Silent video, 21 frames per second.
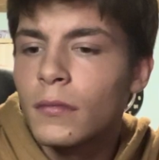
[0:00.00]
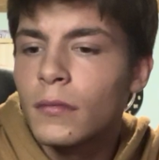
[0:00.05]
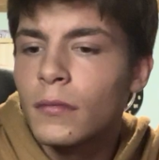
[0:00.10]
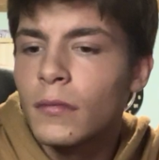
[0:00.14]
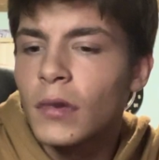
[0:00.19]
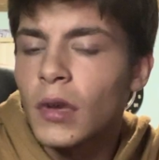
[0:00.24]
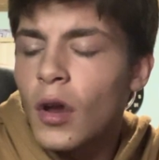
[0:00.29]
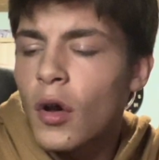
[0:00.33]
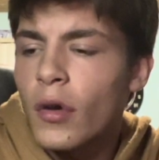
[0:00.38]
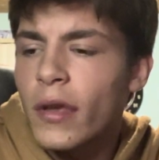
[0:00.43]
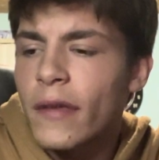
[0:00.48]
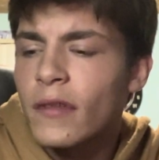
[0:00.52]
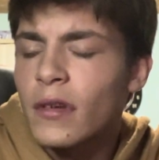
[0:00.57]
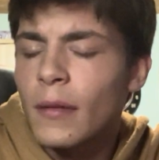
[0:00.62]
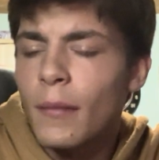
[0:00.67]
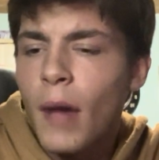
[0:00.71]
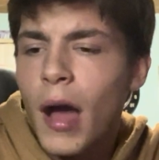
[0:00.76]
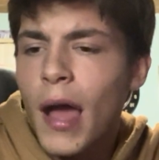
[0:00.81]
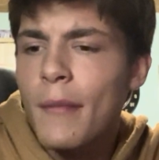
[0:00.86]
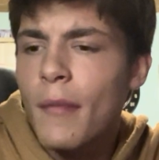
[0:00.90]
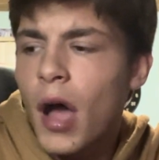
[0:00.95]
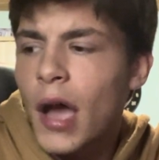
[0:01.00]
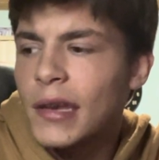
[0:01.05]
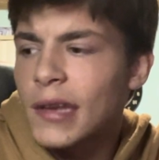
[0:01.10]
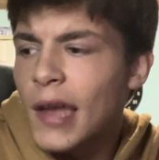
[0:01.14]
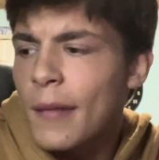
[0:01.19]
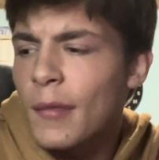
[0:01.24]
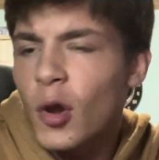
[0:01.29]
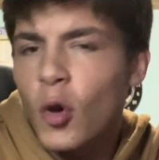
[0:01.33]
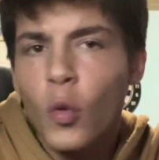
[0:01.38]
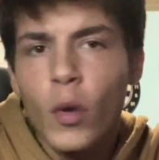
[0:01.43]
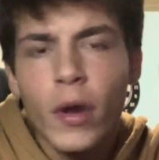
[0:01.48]
Even in my mind,
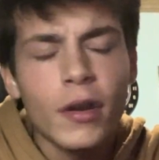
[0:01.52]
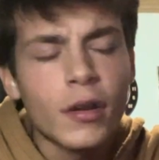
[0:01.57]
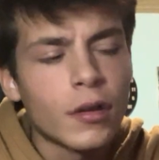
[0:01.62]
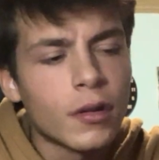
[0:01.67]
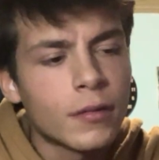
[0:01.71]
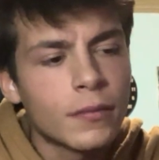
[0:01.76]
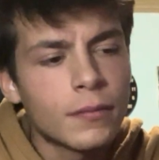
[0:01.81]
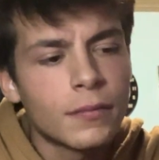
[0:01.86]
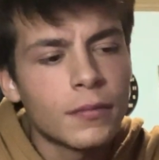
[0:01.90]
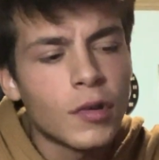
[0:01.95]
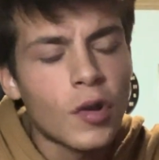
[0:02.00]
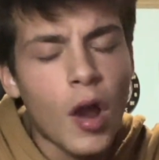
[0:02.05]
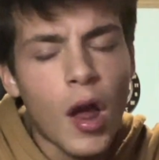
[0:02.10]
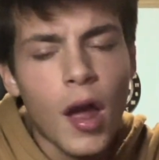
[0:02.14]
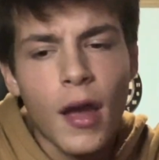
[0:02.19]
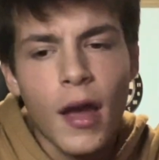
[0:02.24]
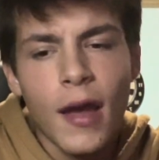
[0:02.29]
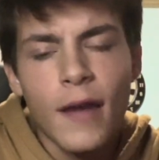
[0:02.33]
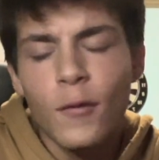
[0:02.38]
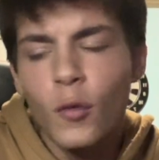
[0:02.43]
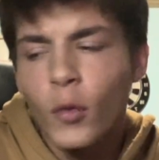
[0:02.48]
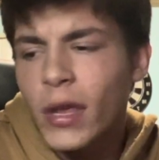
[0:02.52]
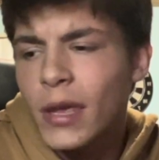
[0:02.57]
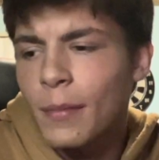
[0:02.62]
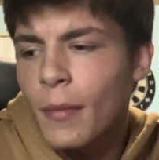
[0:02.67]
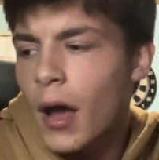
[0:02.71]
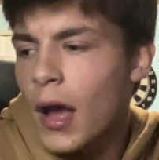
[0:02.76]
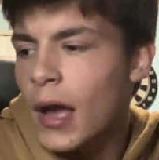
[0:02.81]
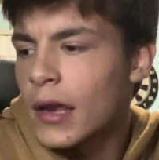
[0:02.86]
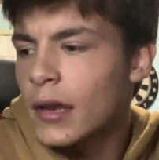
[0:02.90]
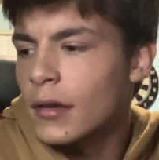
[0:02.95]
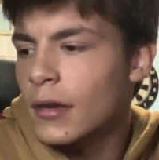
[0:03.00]
I'm a quitter. I have a weak
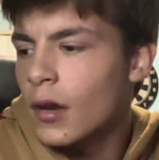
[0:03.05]
mind.